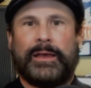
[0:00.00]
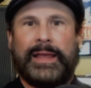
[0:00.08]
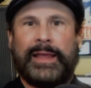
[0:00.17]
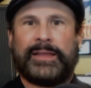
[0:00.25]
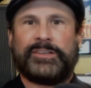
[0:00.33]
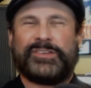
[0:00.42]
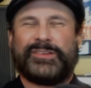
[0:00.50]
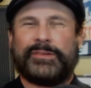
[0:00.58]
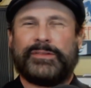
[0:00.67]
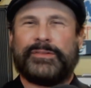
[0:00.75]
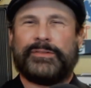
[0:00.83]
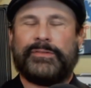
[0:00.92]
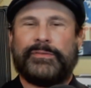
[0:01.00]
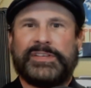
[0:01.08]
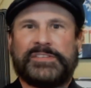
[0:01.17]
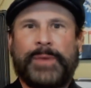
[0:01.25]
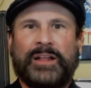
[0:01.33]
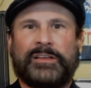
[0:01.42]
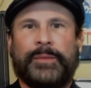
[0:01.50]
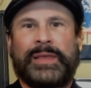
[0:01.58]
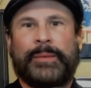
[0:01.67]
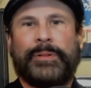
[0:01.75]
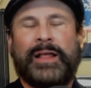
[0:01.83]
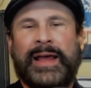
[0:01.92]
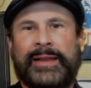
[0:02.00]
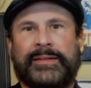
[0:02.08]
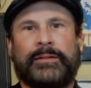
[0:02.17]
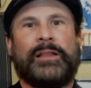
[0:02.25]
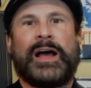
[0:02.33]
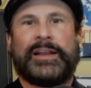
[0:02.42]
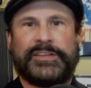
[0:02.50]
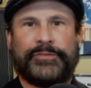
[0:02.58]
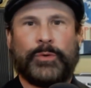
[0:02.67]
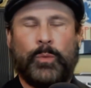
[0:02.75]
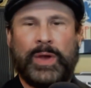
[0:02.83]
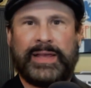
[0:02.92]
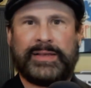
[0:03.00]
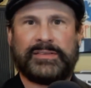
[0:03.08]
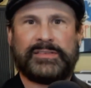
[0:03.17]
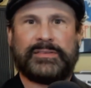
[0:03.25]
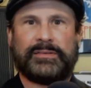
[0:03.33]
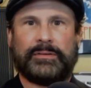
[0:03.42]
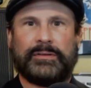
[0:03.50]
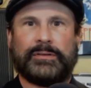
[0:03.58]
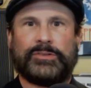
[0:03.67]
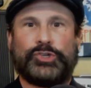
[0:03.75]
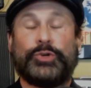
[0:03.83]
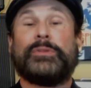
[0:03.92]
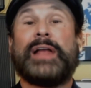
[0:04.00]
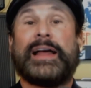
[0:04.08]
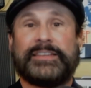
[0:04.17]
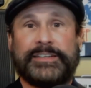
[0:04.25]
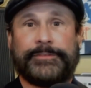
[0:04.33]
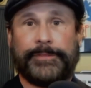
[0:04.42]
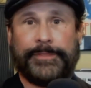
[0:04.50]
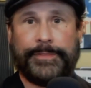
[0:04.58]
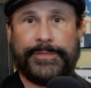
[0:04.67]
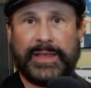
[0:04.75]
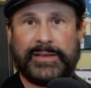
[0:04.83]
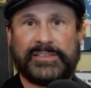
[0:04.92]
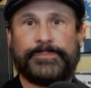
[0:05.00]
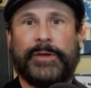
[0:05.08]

And this model can be applied in a lot of different ways to a lot of different things.